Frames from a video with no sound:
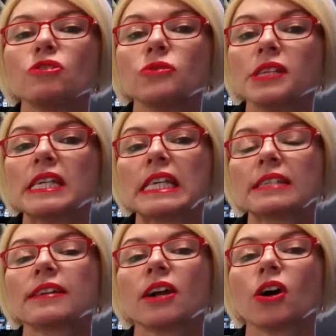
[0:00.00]
using
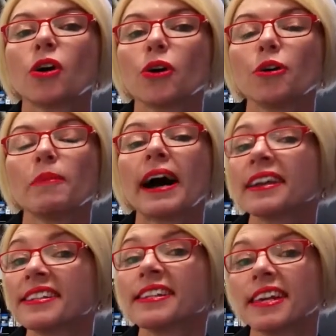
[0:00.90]
this at home
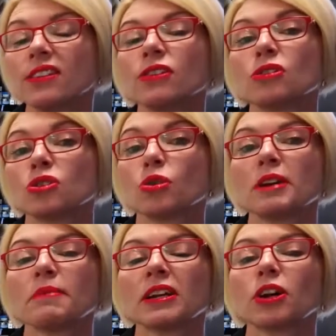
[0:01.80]
underneath your
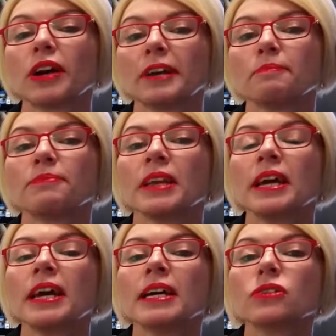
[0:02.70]
treatment cream.
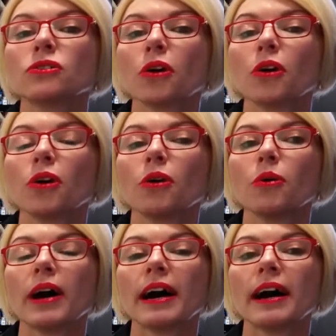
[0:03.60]
So